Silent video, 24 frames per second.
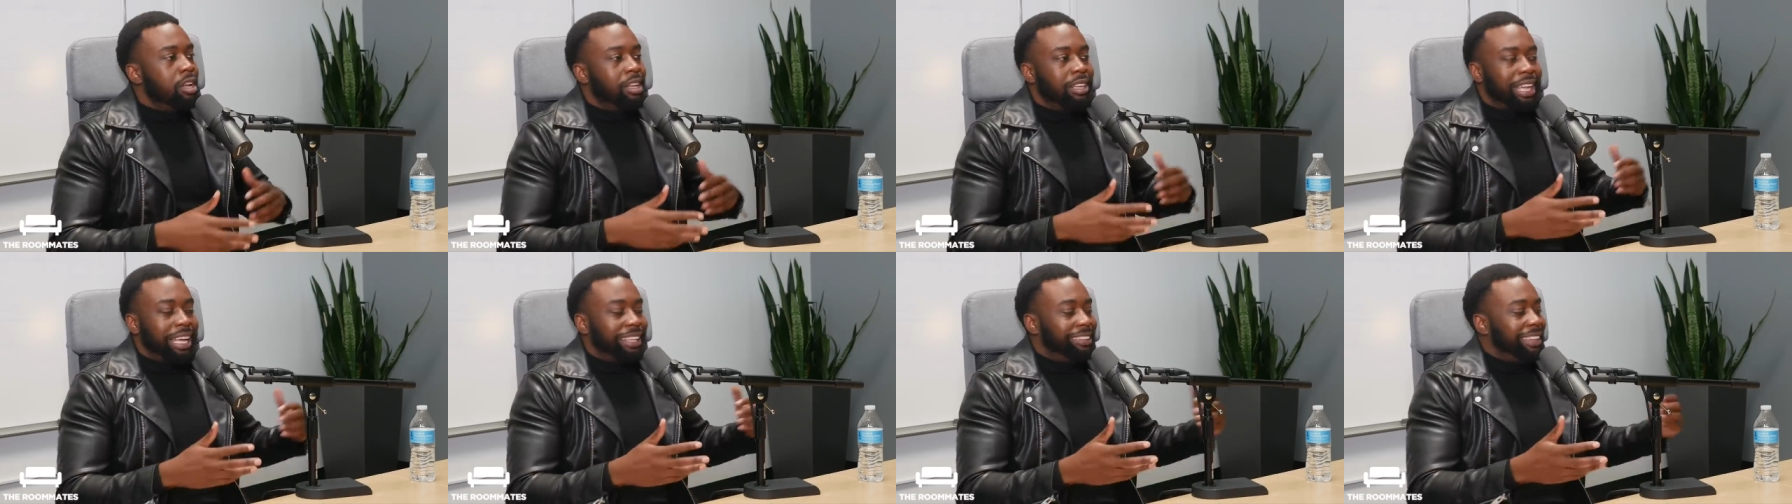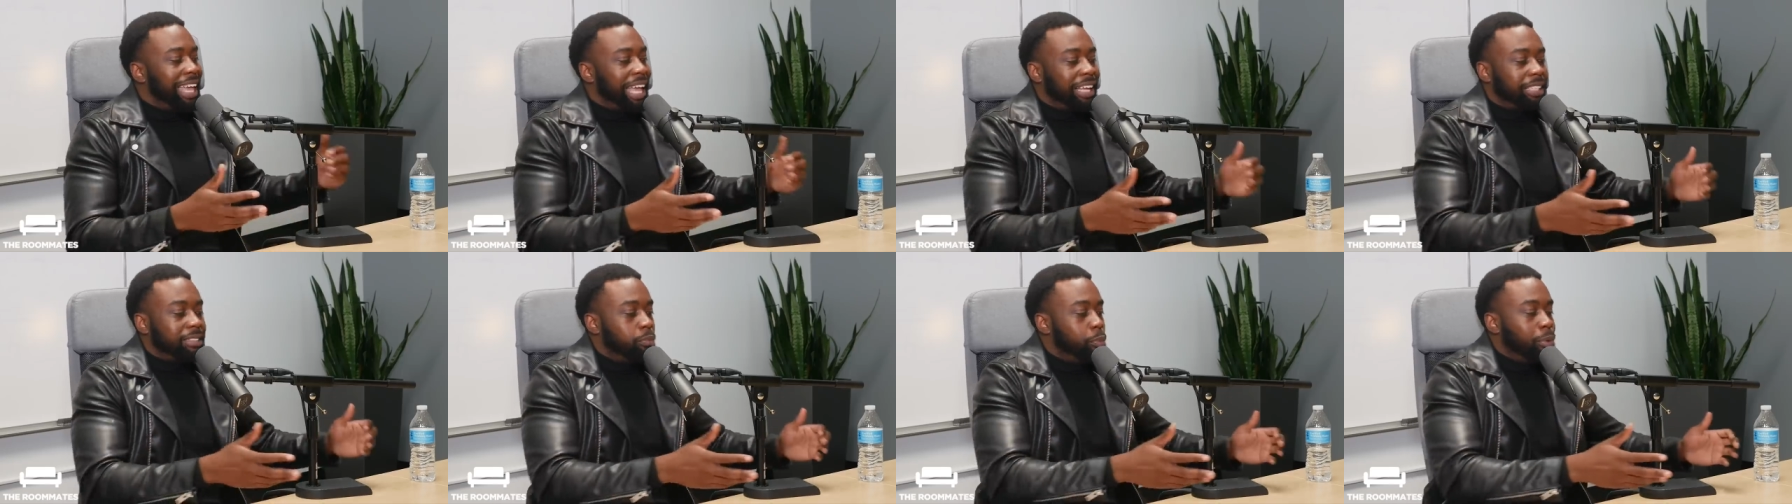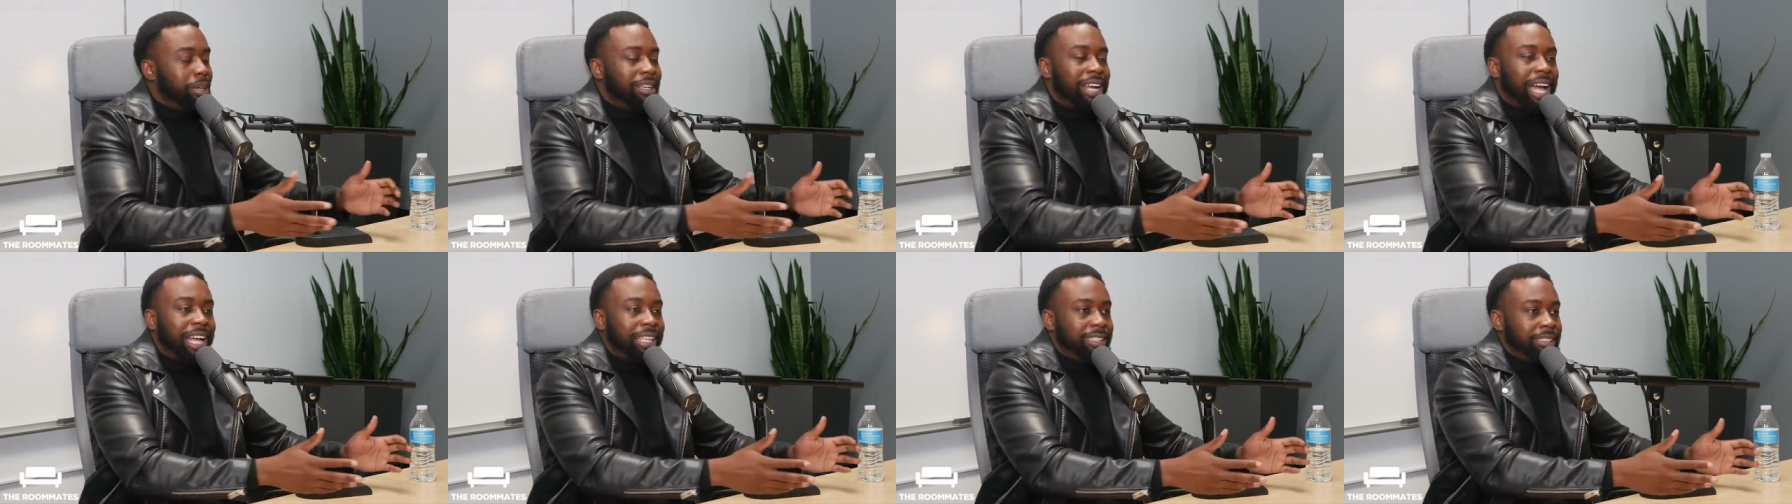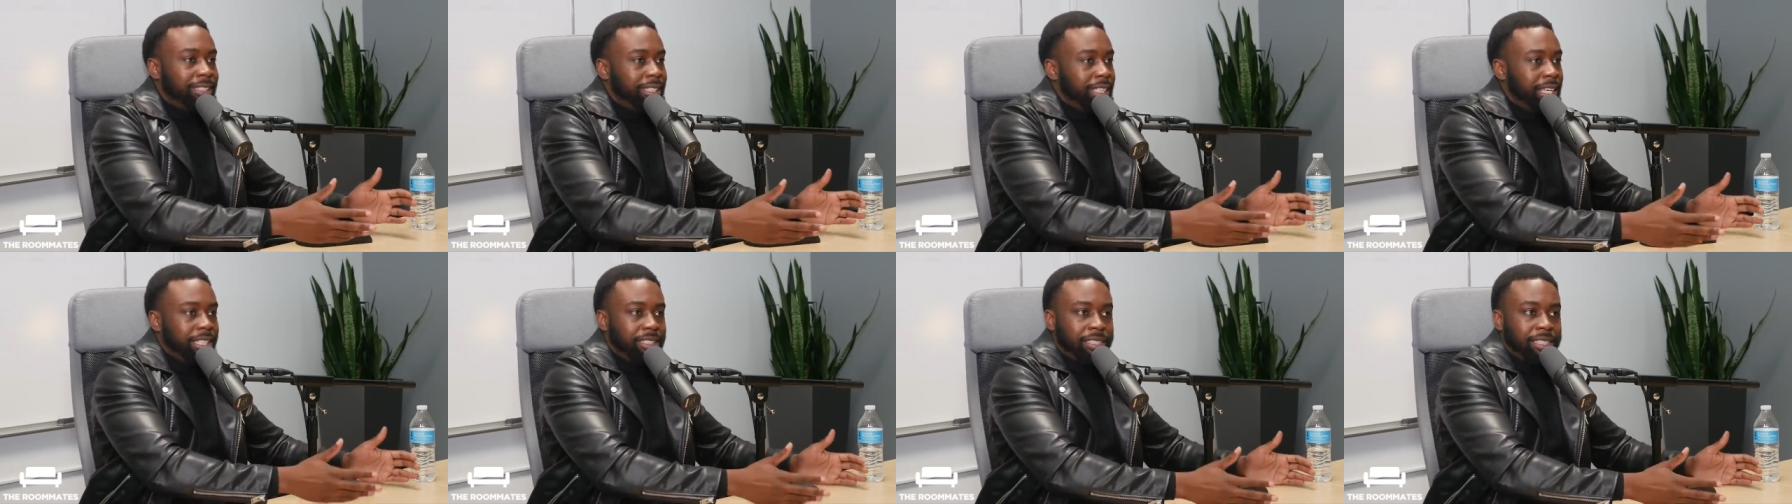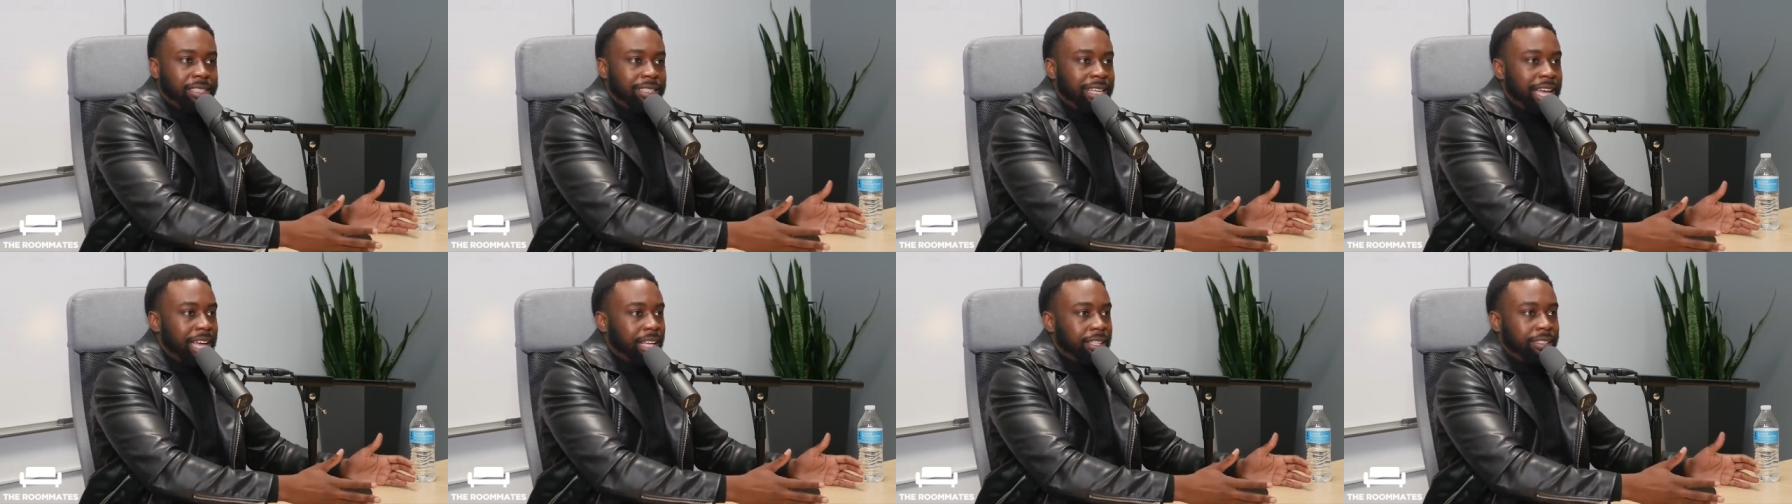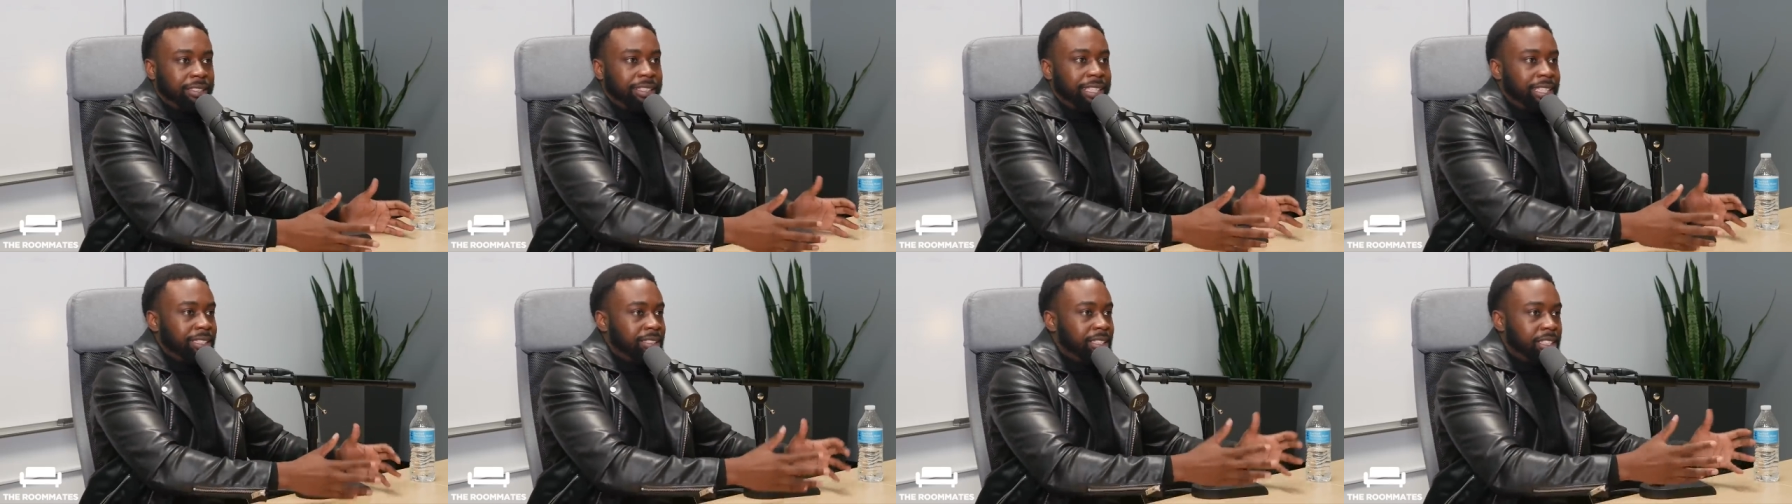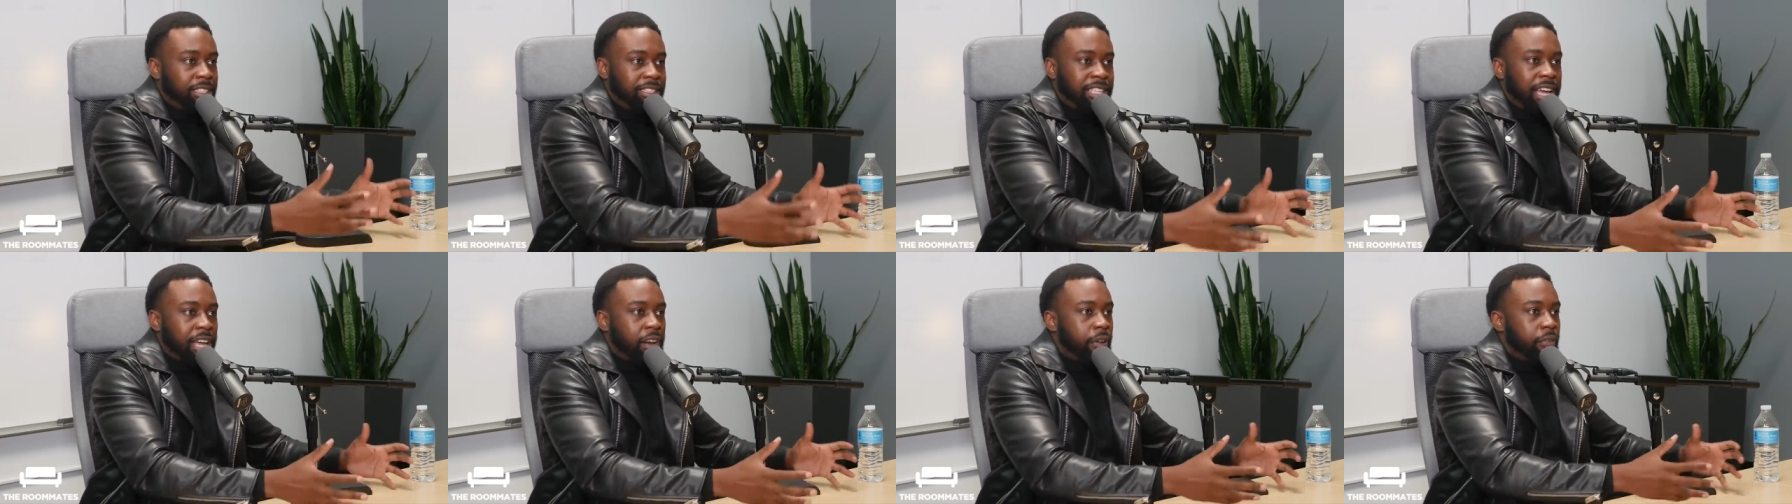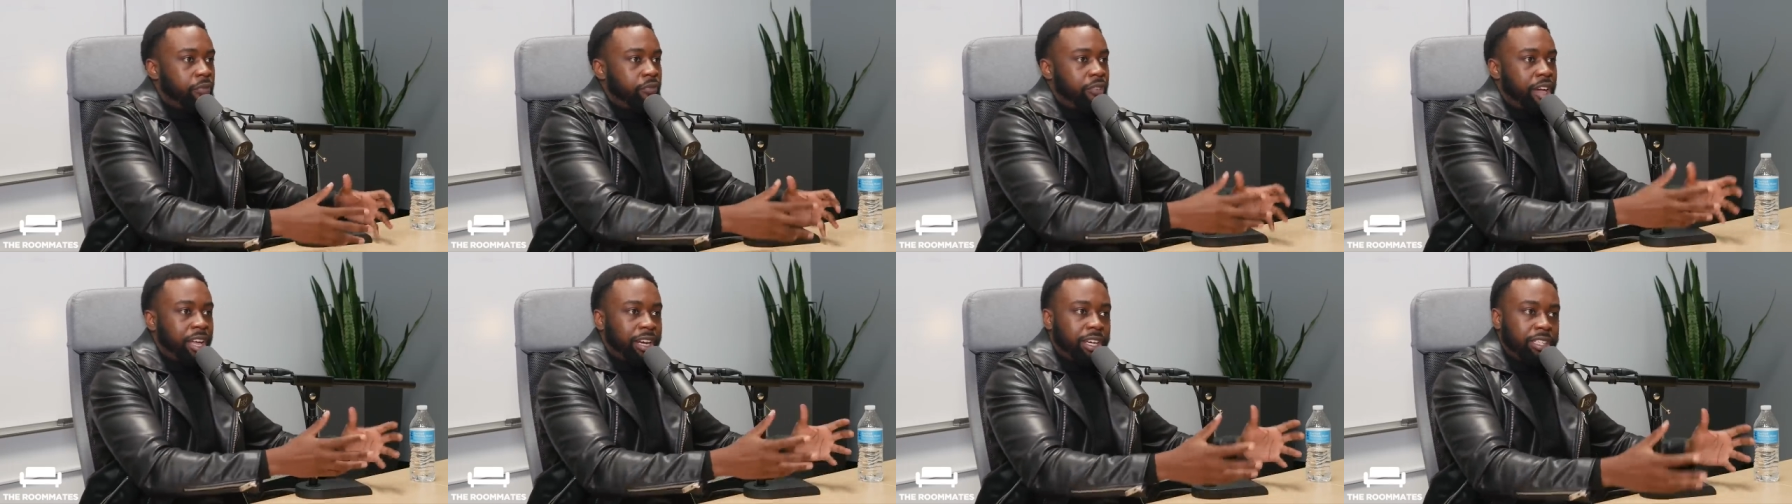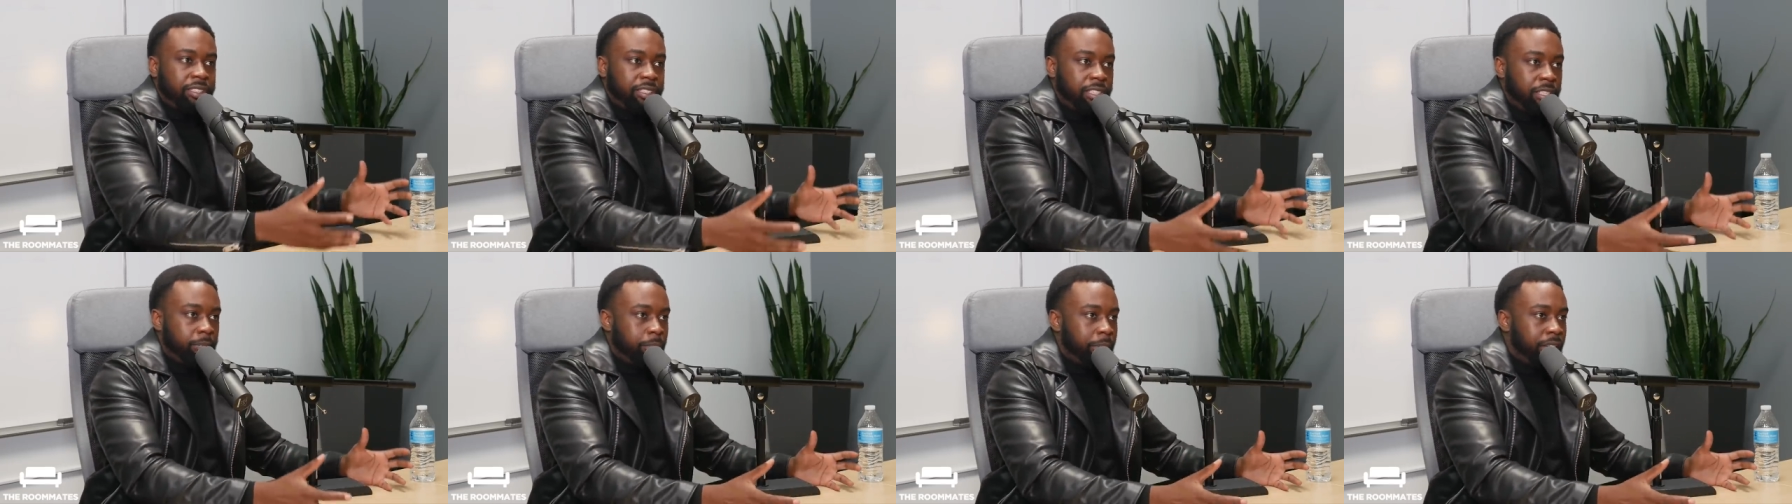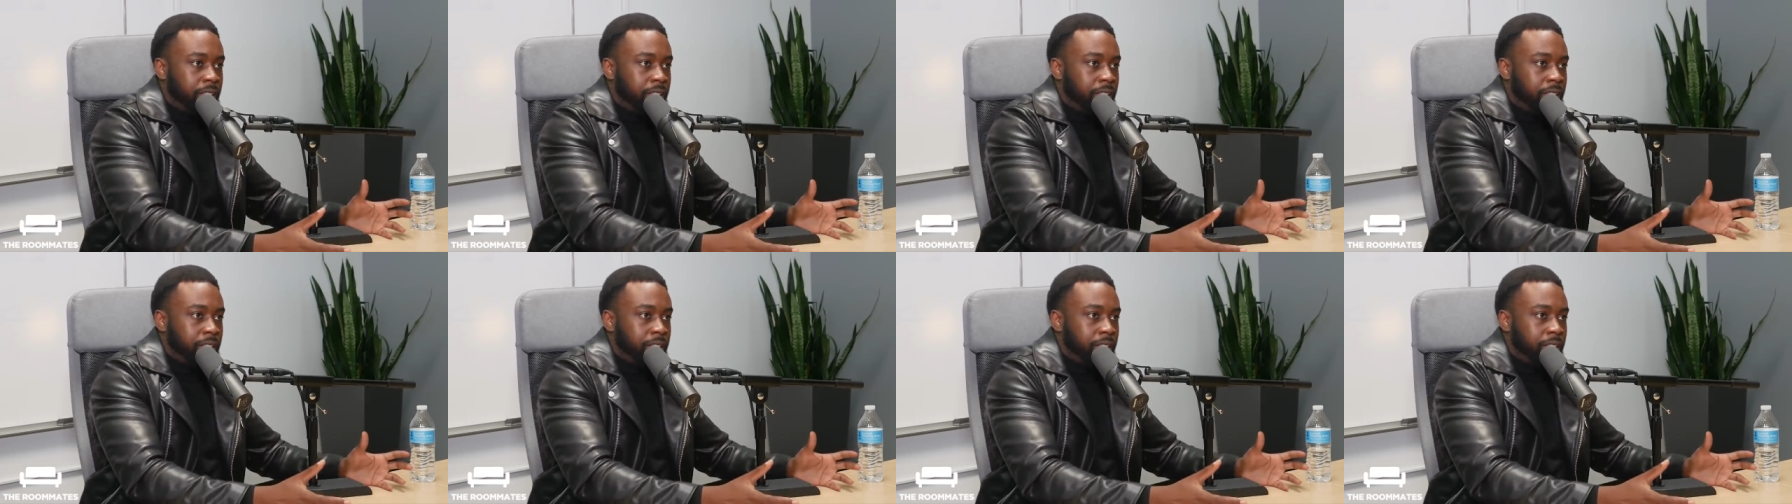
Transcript: Like that, we're not teaching that Disney Channel fantasy